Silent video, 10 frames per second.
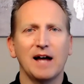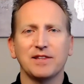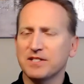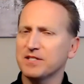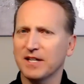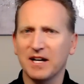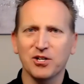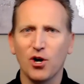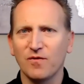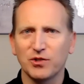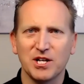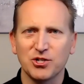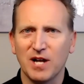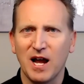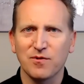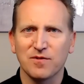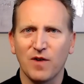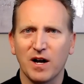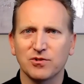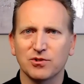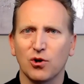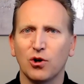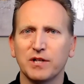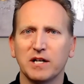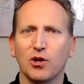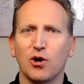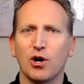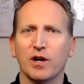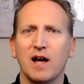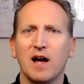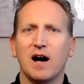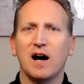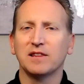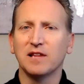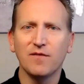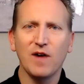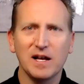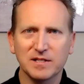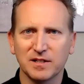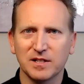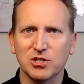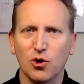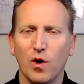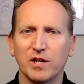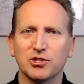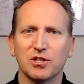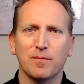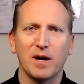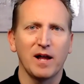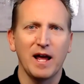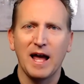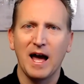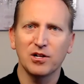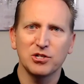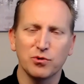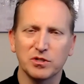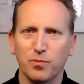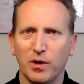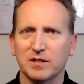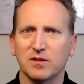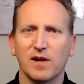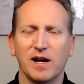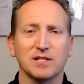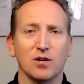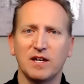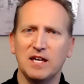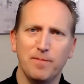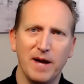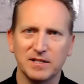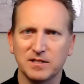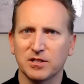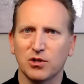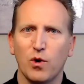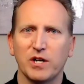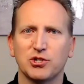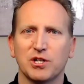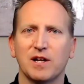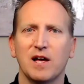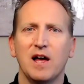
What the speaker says: This is the kind of conversation I have with advisors all day long. I love asking this question about, hey, how did you explain it to clients? I'll keep asking the question.